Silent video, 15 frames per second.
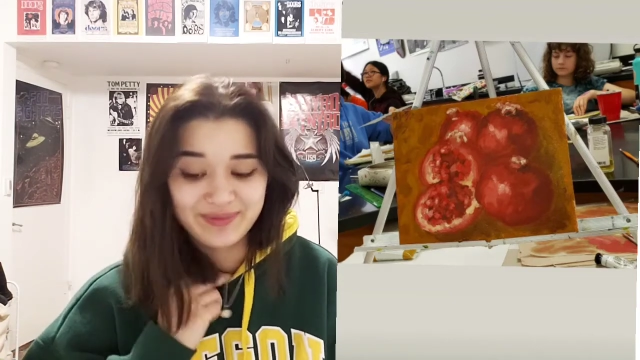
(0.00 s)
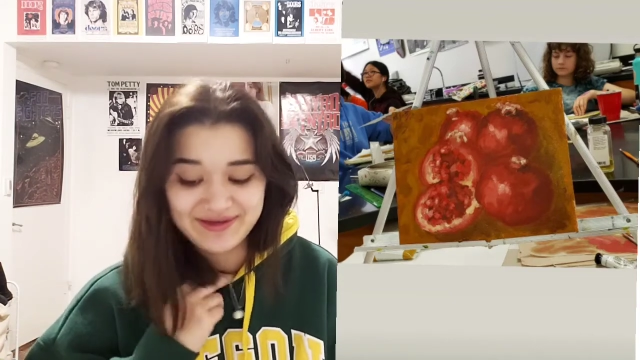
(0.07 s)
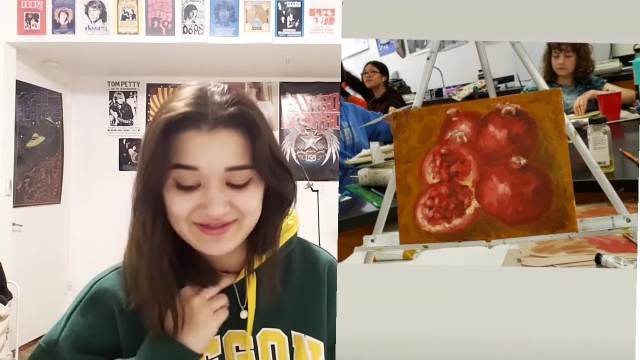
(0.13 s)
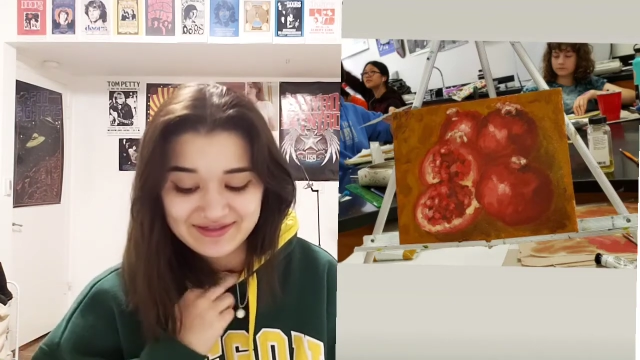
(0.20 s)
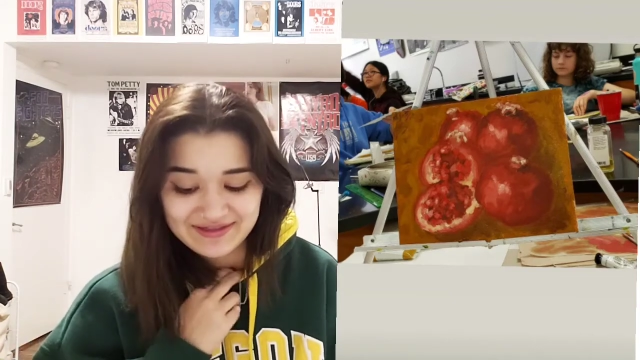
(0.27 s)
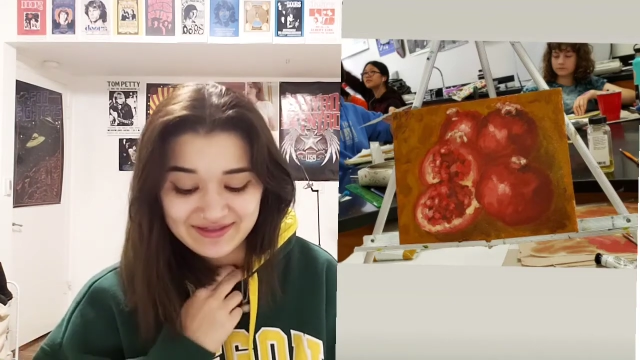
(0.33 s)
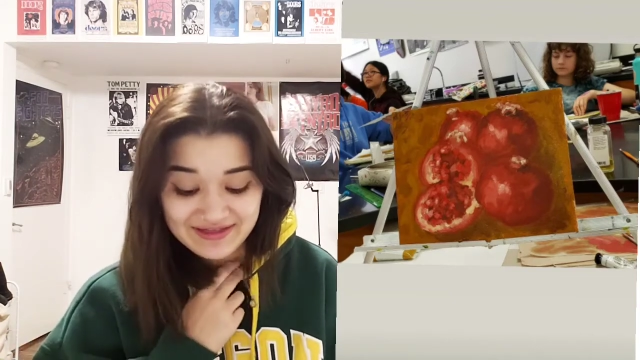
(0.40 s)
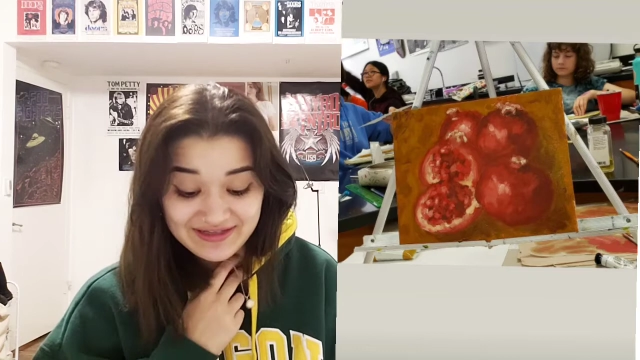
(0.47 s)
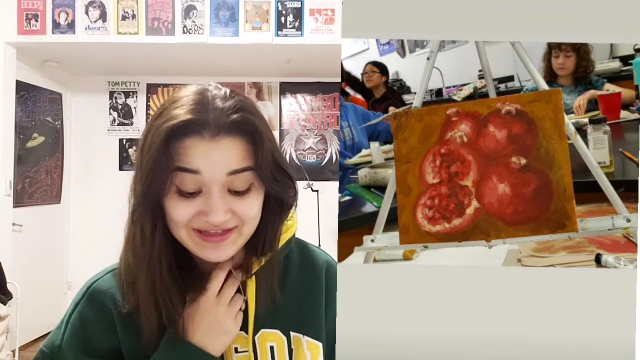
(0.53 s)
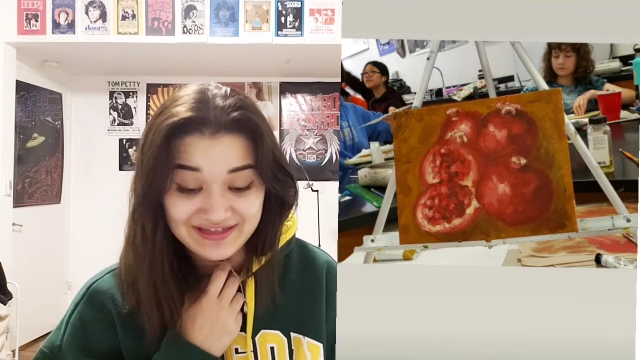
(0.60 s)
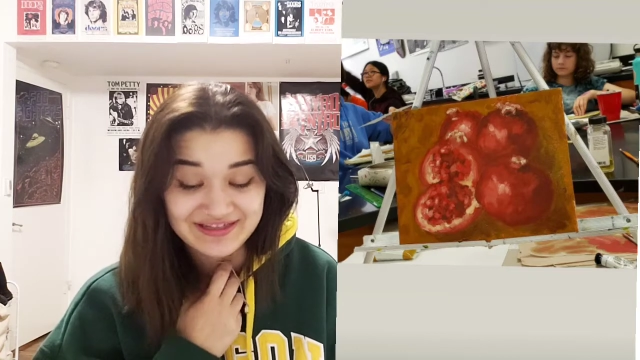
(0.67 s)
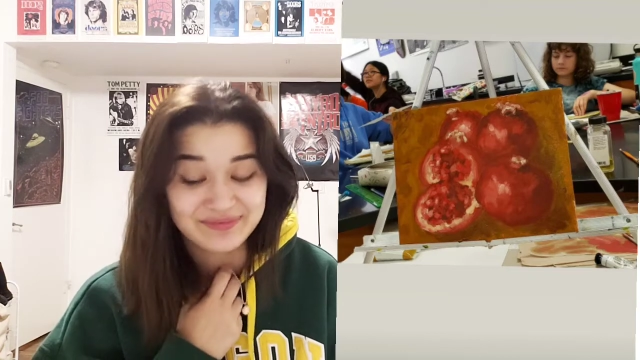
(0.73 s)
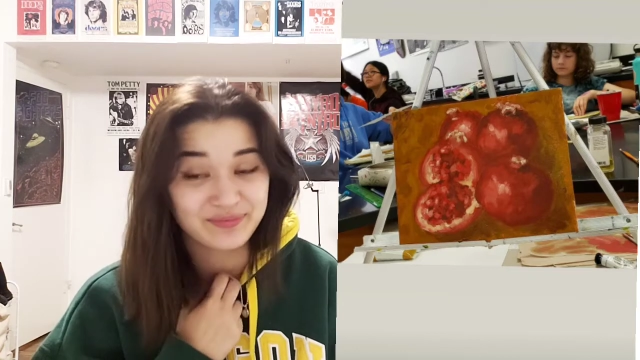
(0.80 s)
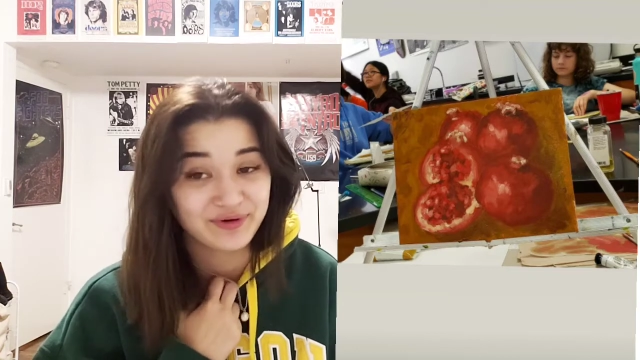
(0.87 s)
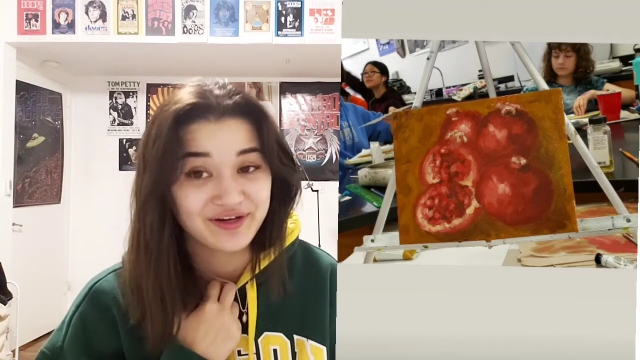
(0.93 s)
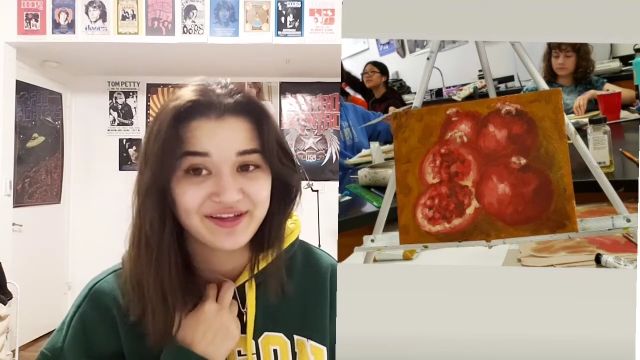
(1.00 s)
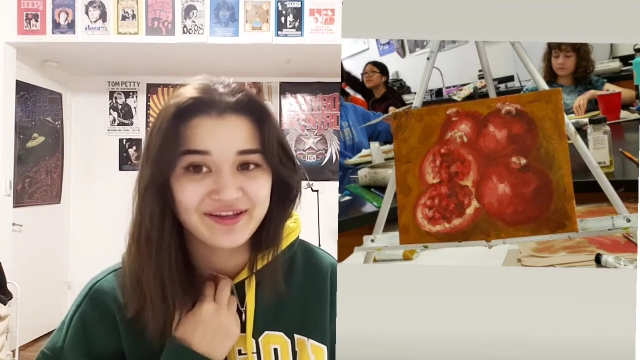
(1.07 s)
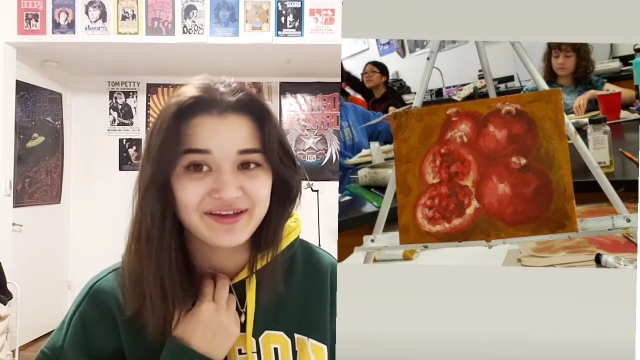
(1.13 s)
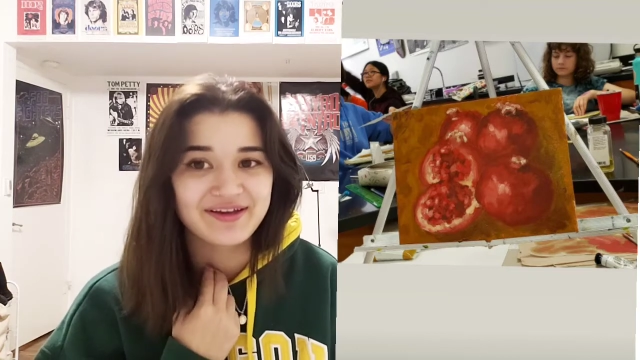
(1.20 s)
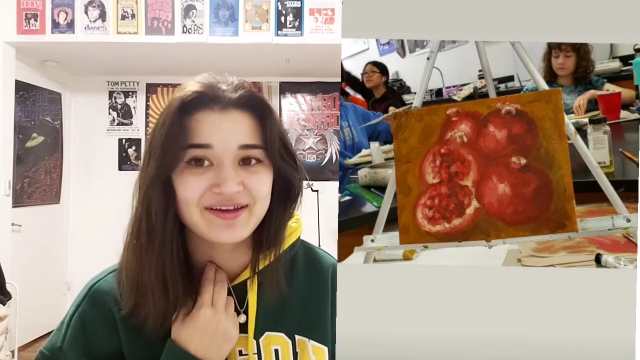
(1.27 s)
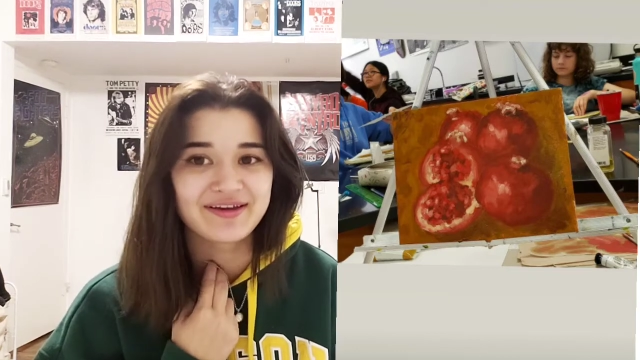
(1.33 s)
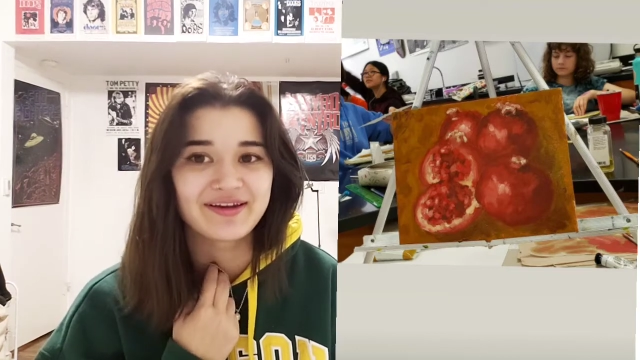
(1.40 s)
painting, it's pretty
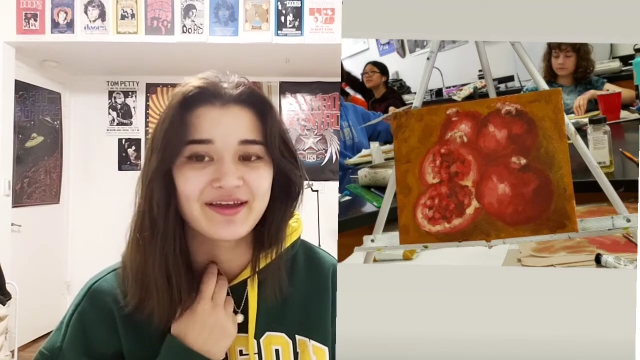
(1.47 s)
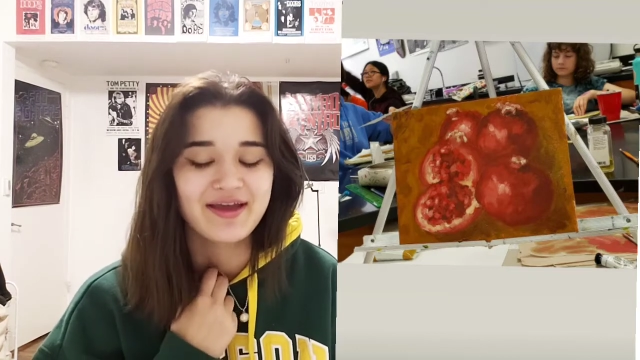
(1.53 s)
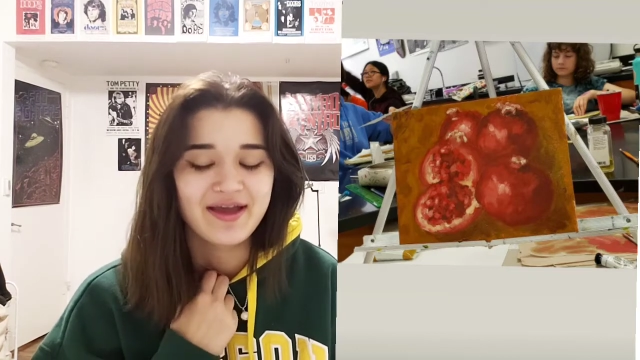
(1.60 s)
good.